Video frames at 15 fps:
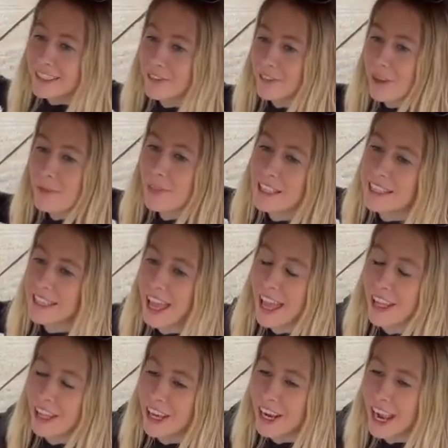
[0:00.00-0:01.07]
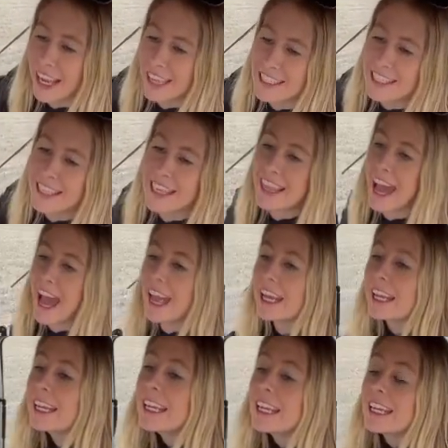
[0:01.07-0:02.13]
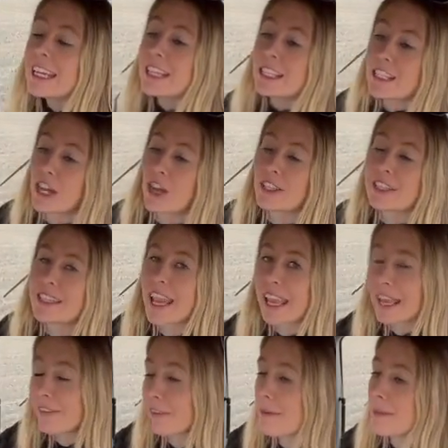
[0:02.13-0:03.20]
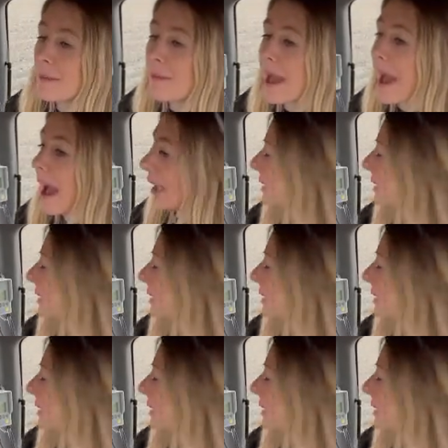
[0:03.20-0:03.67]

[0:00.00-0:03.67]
from the scale here. I can see that. So it's taking it from the back,